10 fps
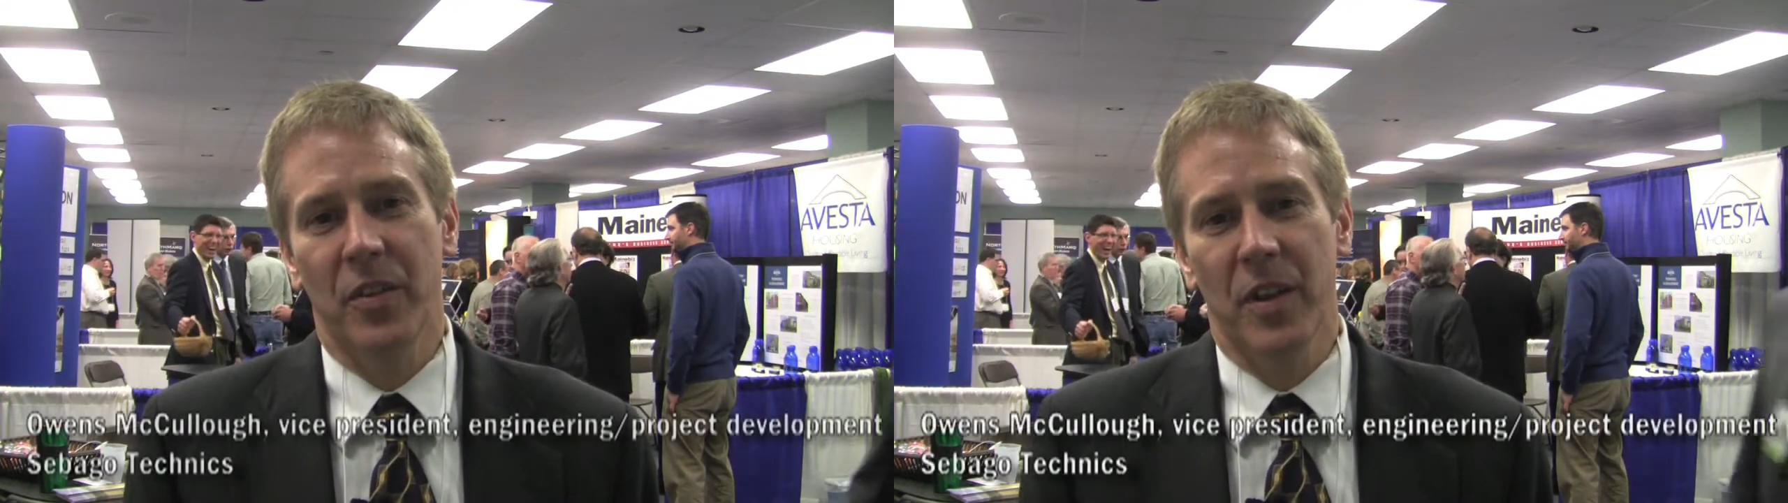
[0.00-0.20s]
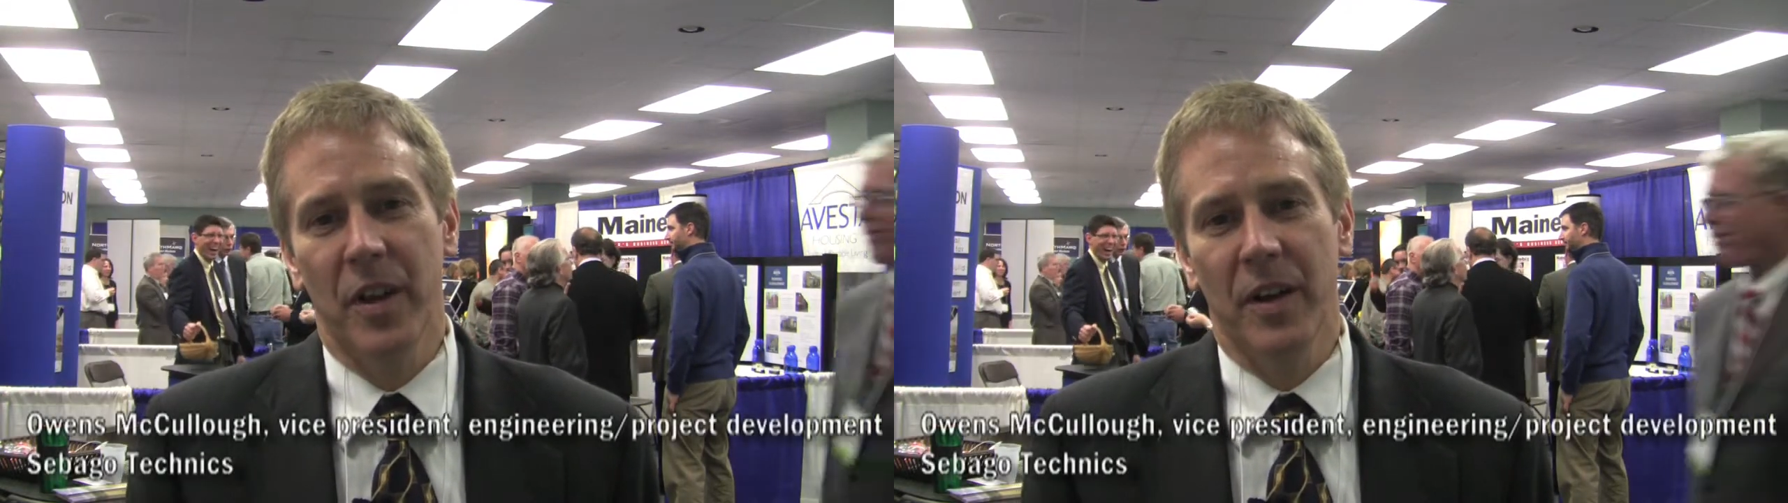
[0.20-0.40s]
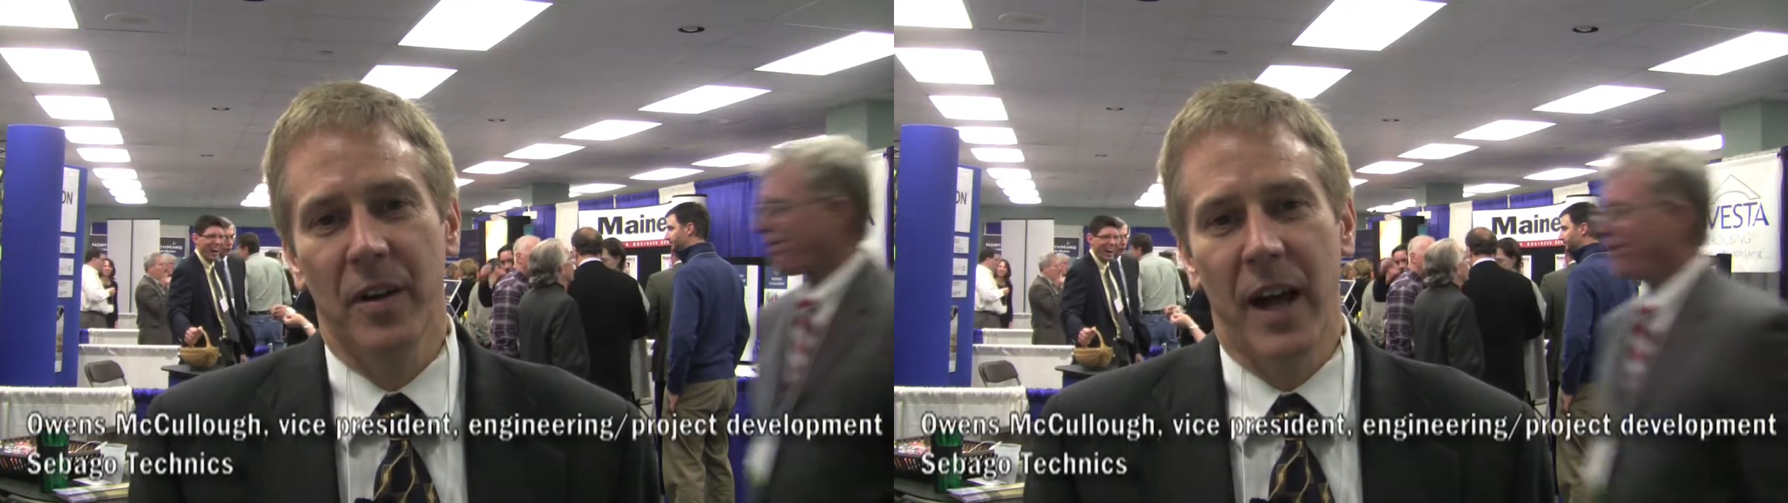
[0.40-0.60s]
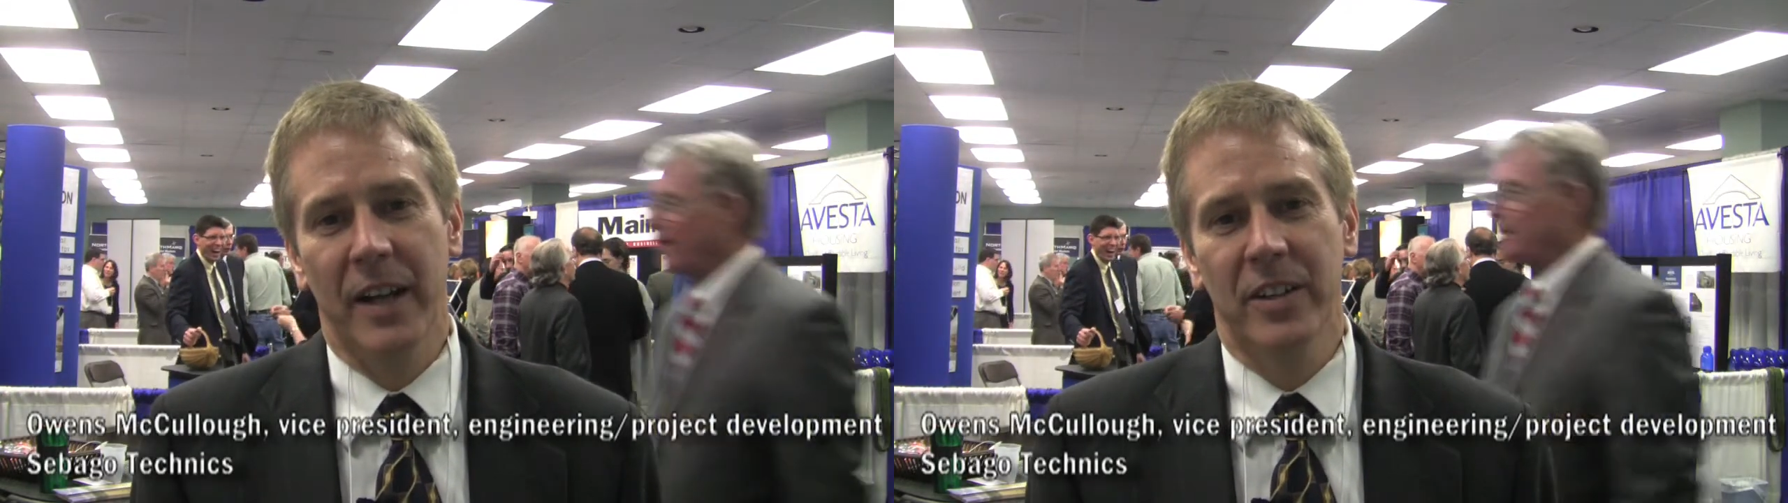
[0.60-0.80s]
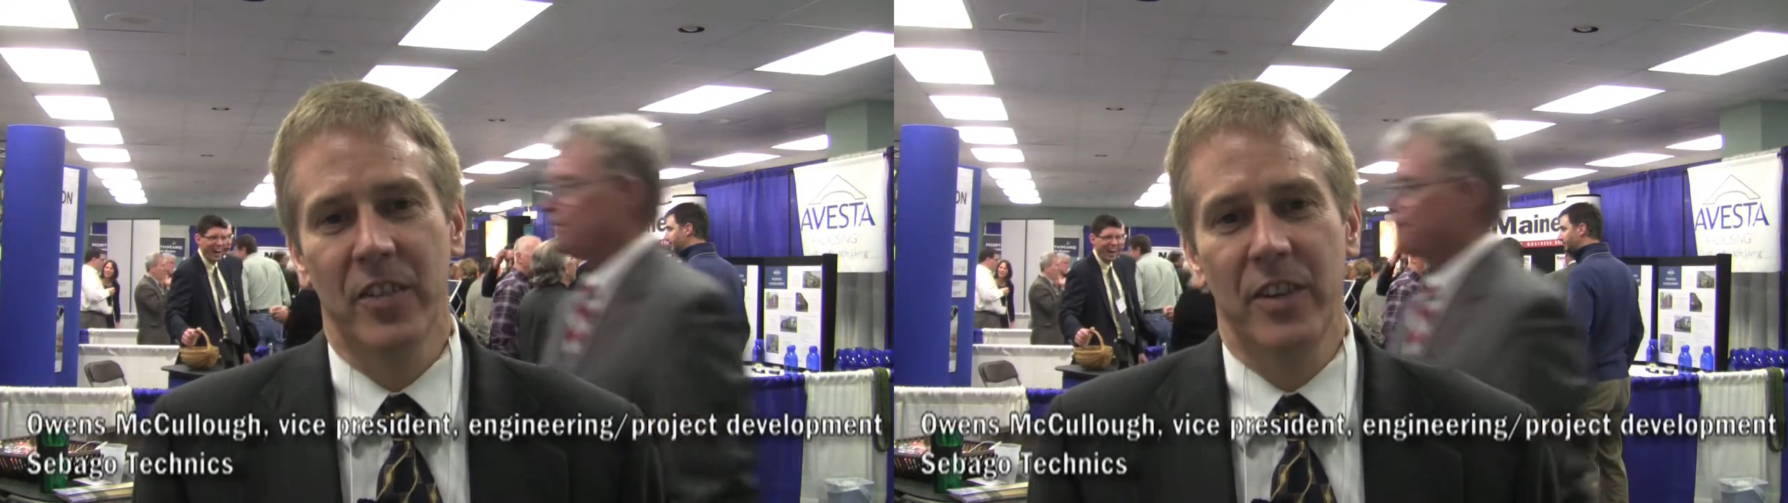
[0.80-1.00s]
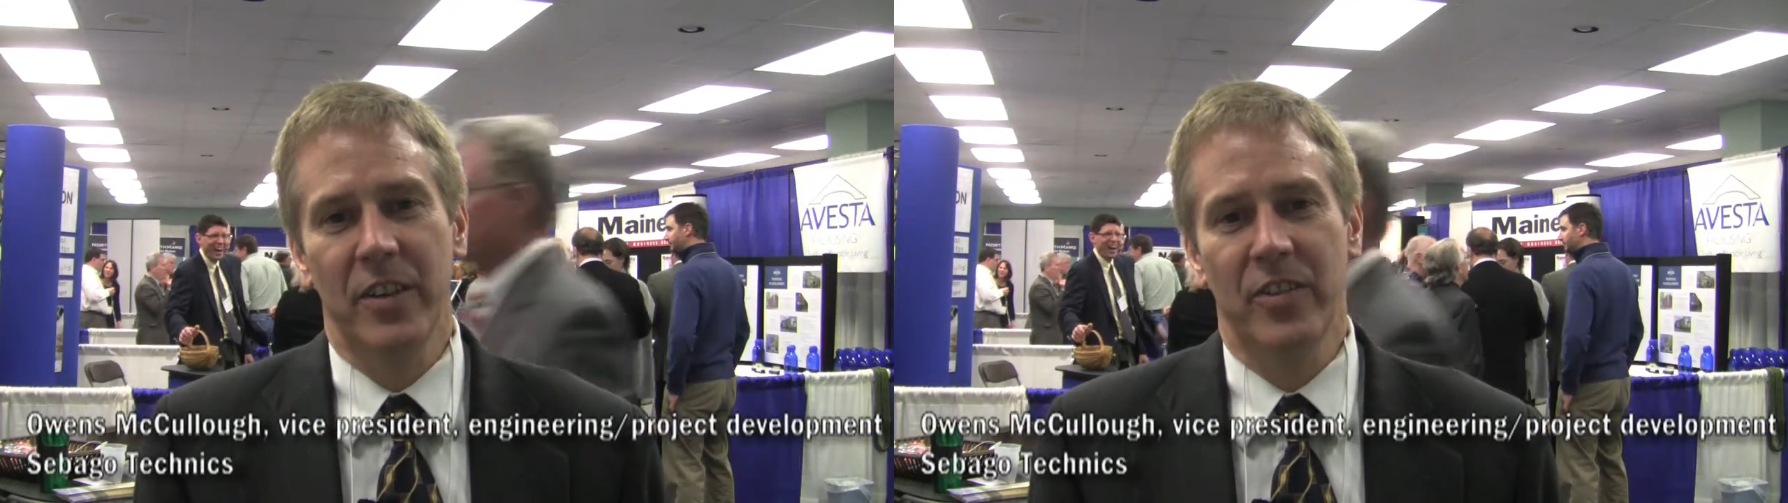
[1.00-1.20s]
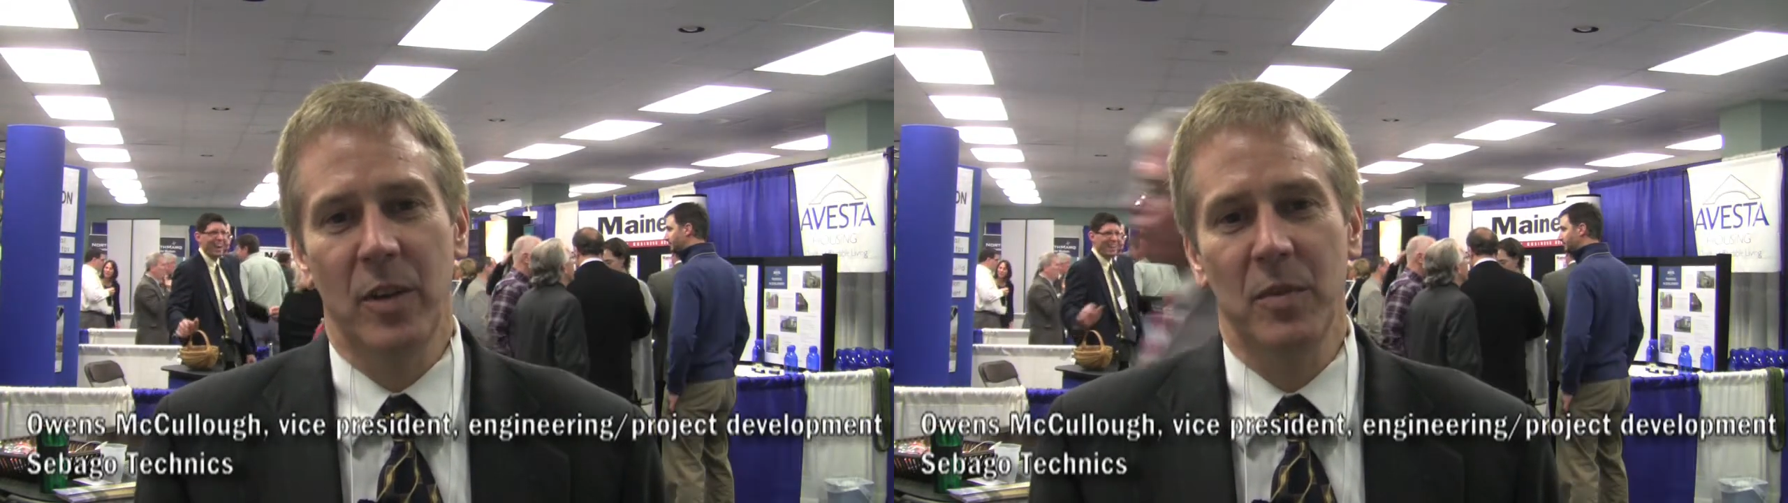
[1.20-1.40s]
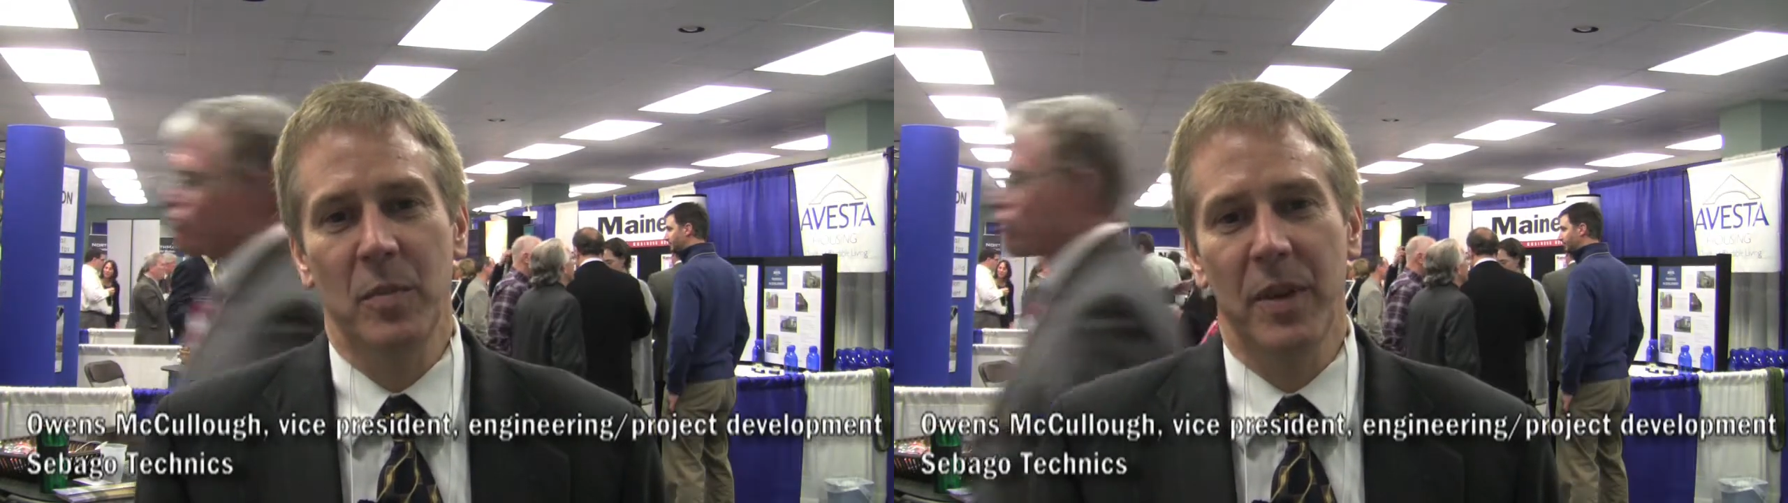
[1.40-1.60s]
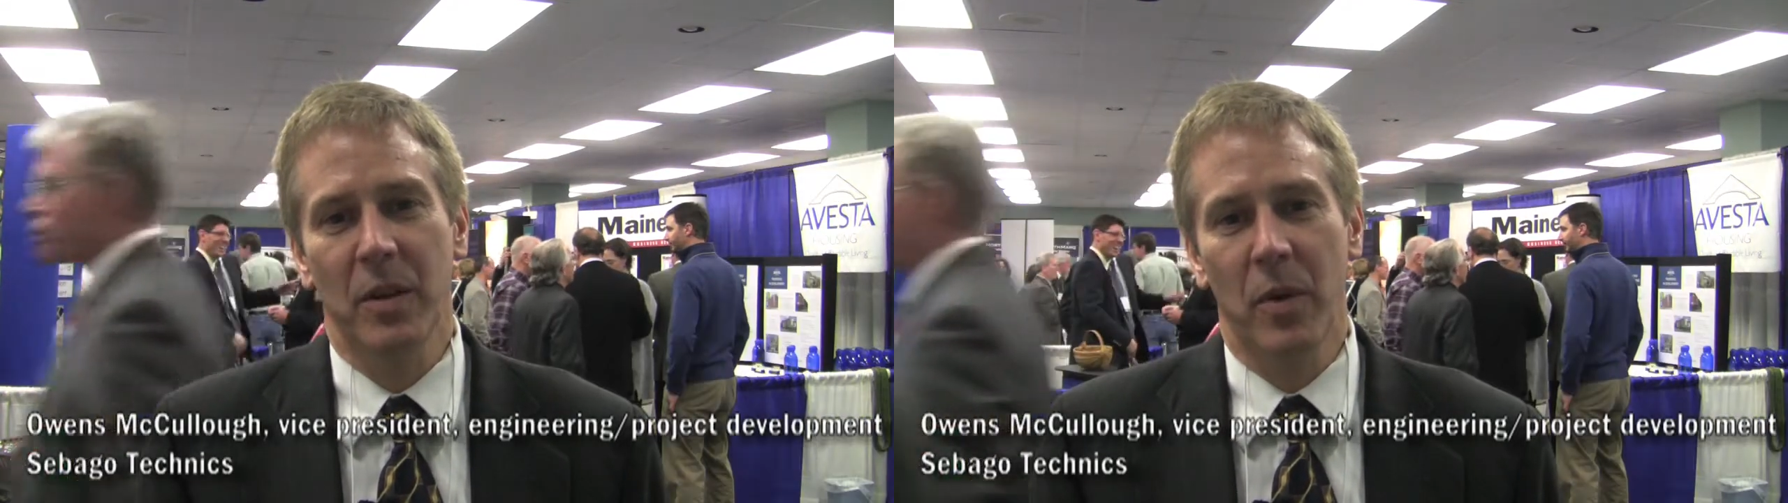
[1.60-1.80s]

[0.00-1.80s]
the activities seem to be